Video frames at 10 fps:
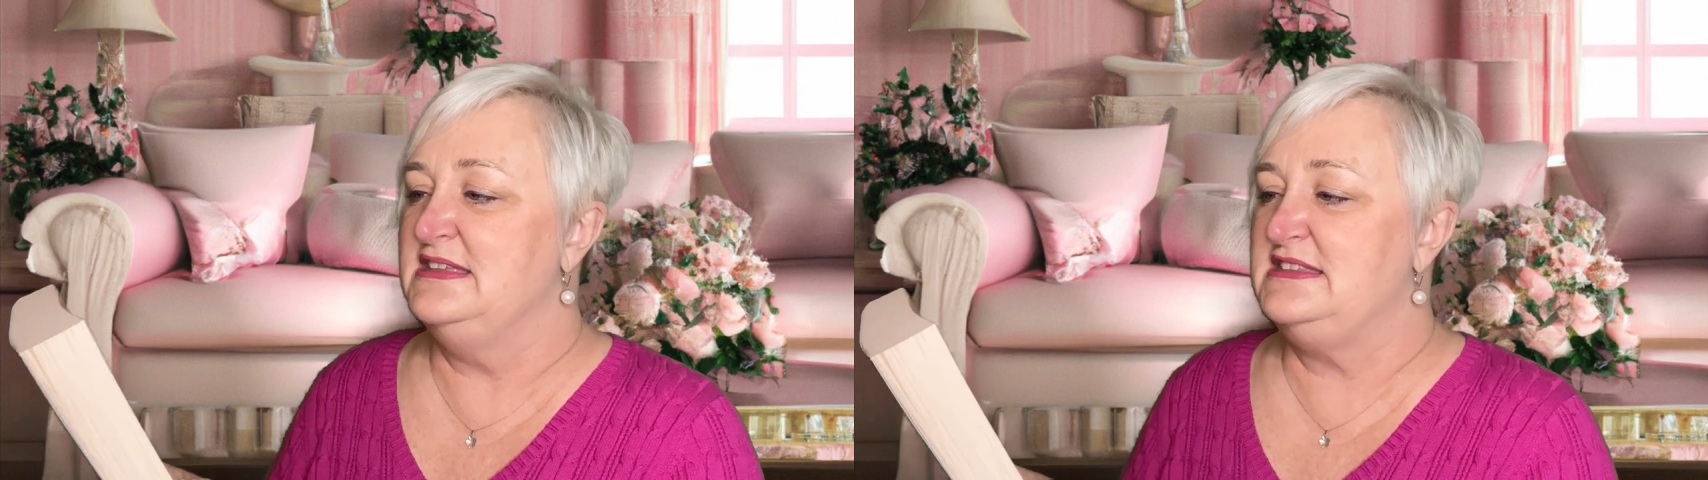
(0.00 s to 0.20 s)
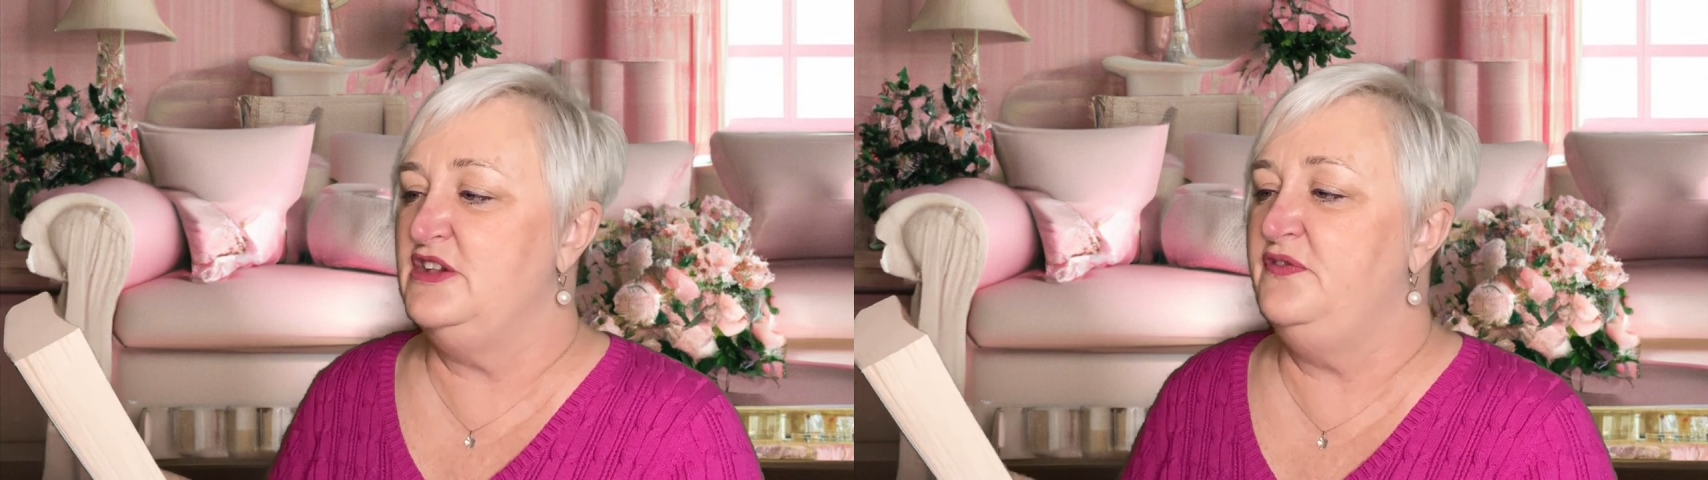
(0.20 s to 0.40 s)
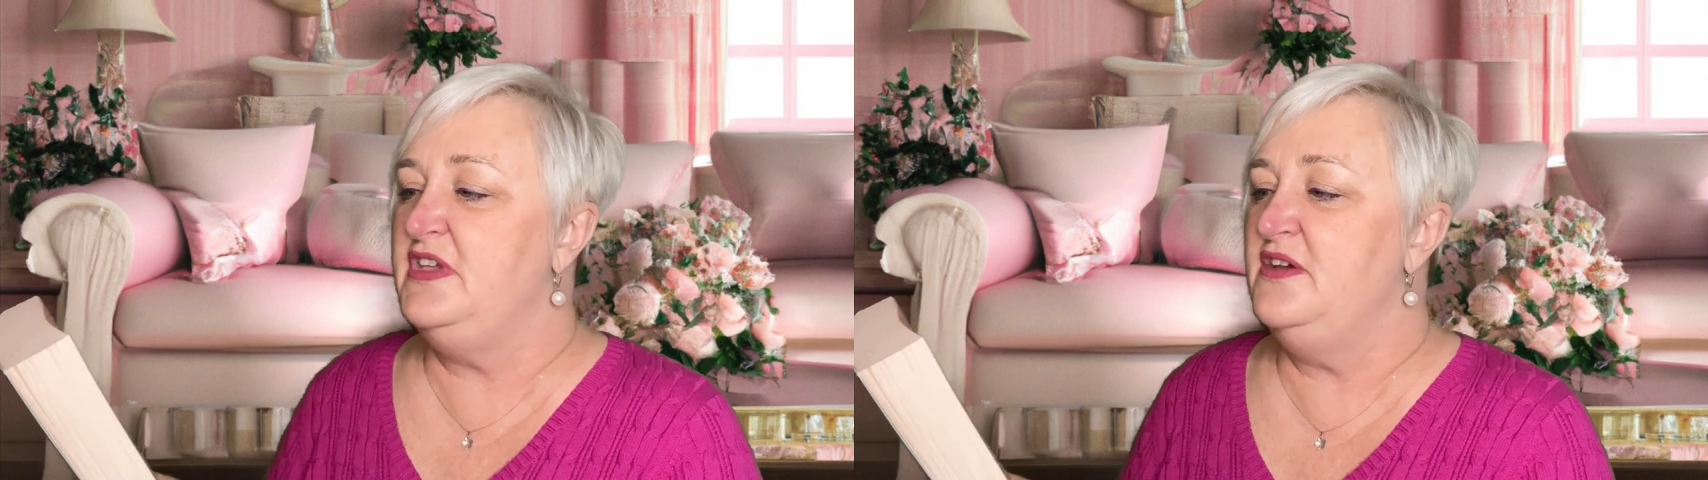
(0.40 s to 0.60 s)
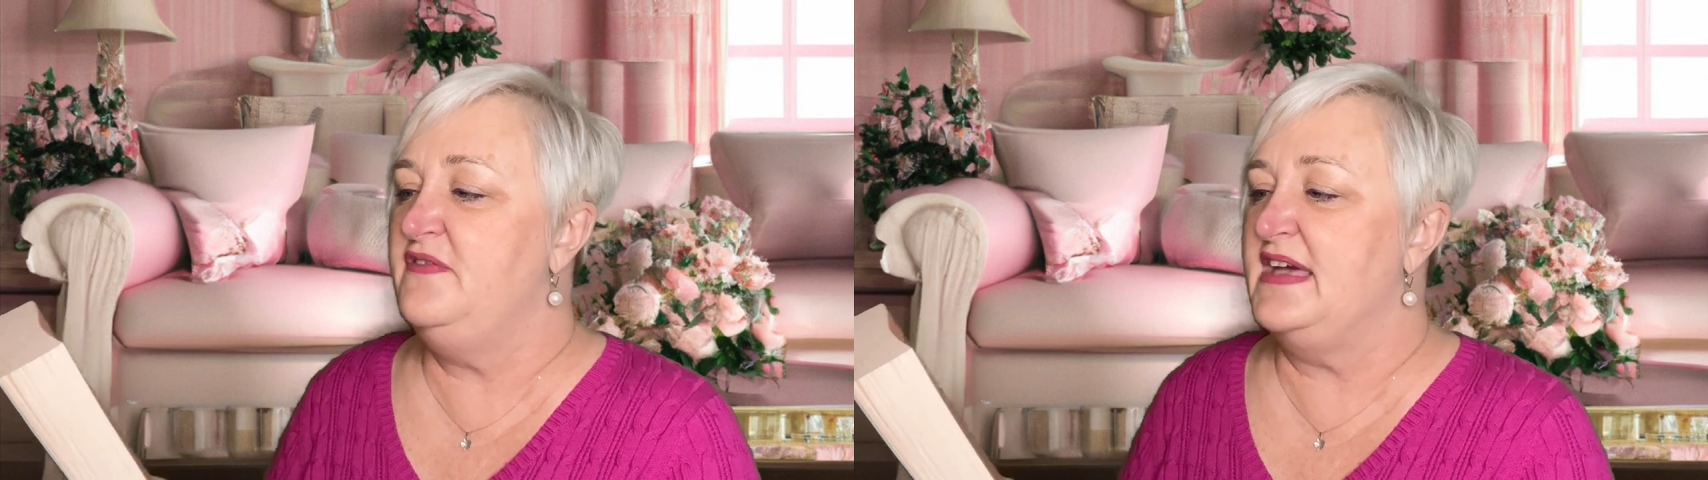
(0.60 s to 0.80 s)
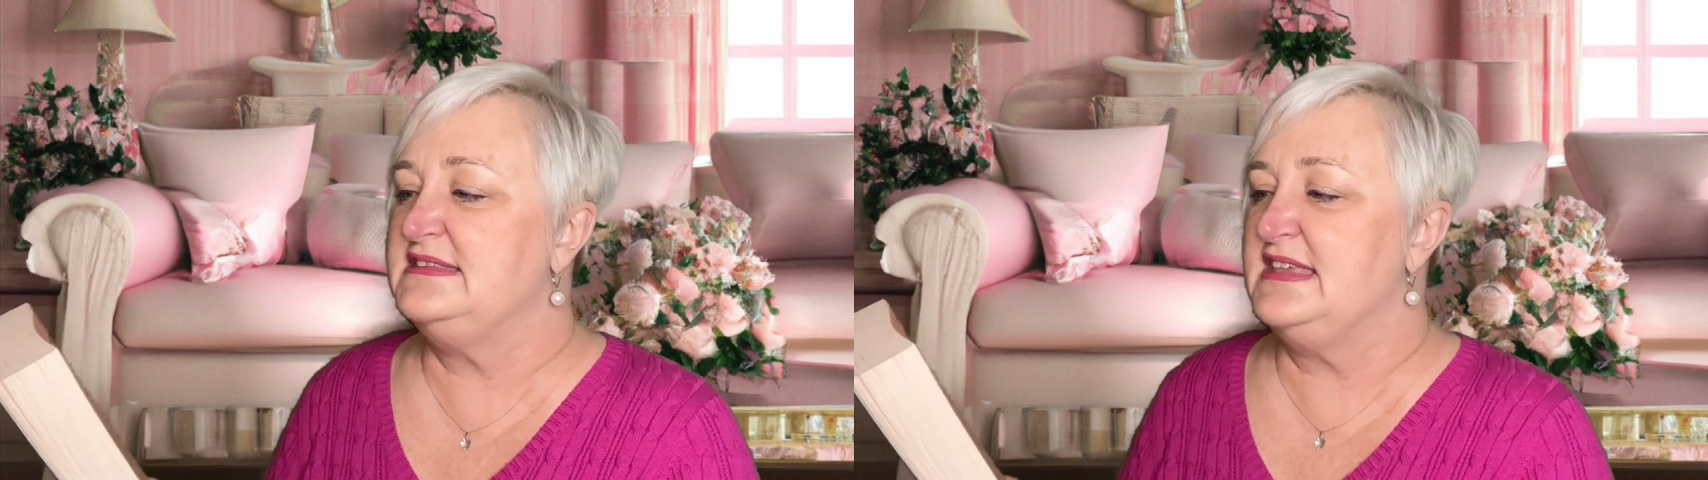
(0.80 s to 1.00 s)
Silvia
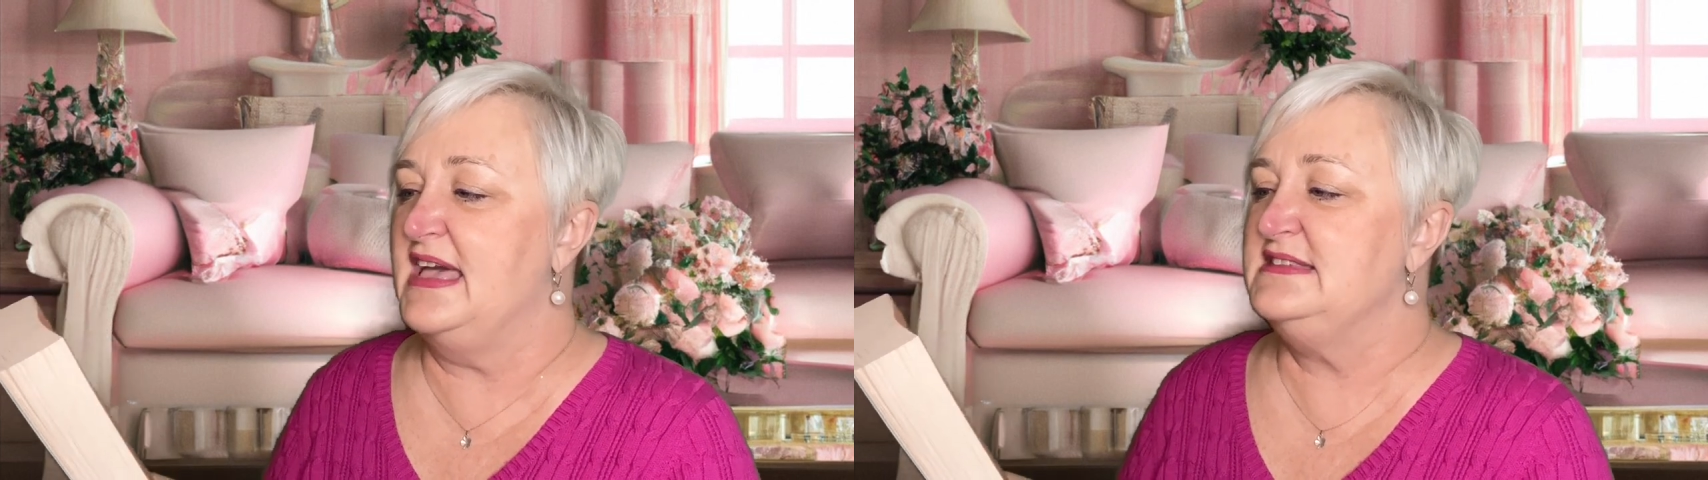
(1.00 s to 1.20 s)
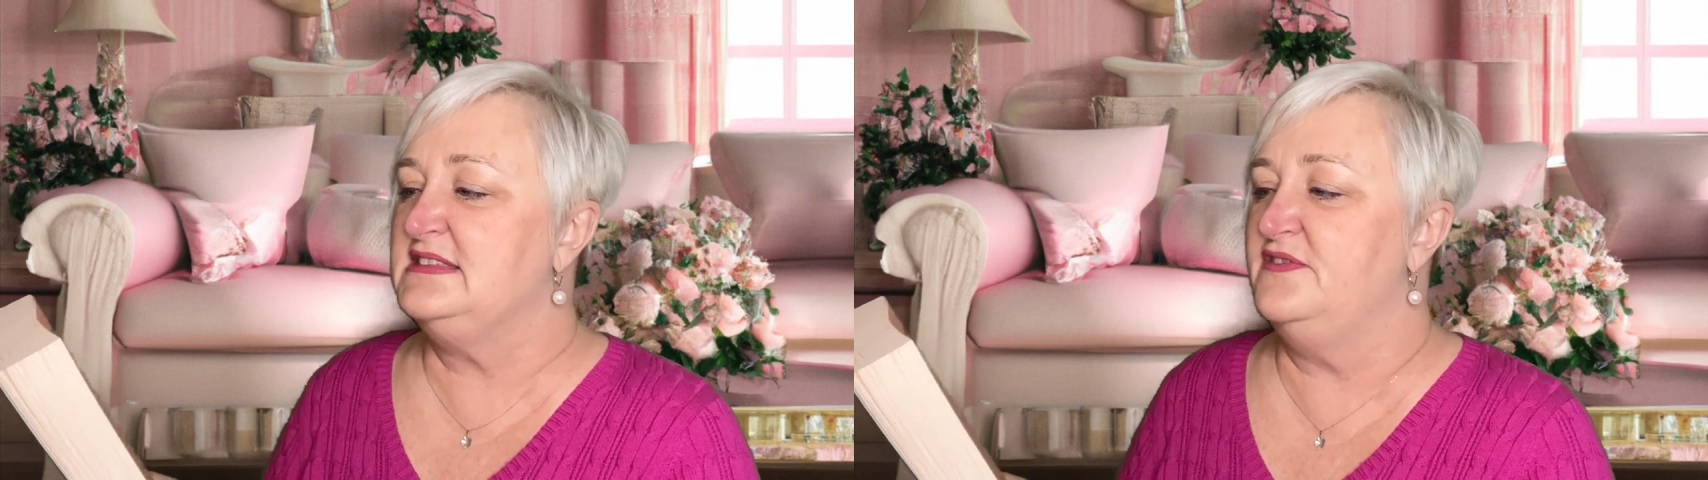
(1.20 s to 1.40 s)
Vasquez